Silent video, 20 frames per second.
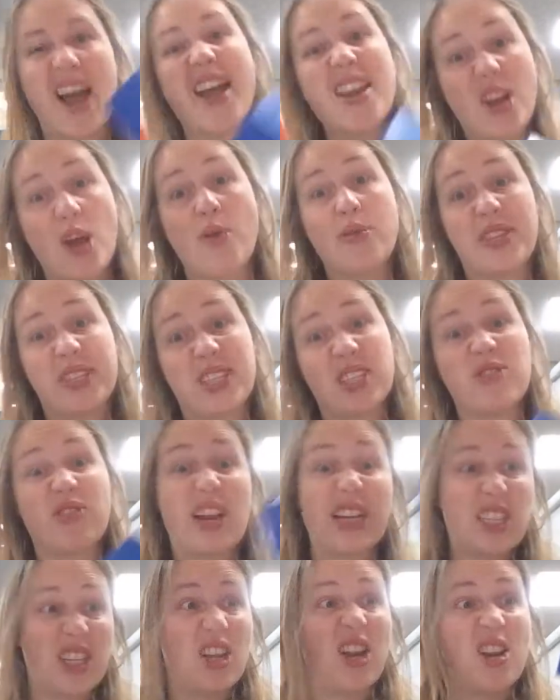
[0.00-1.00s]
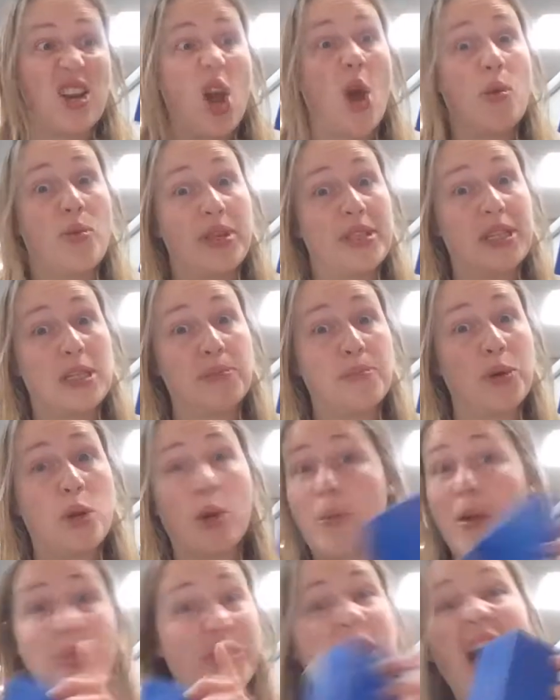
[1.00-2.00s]
I know this is red and I know this is blue,
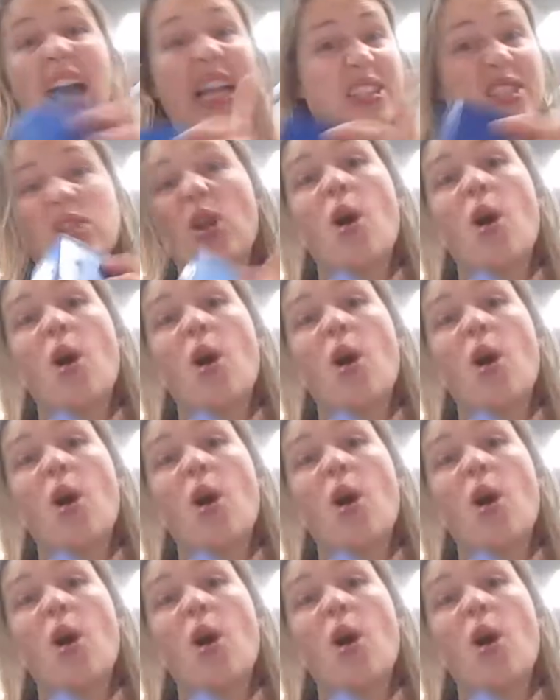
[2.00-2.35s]
but that's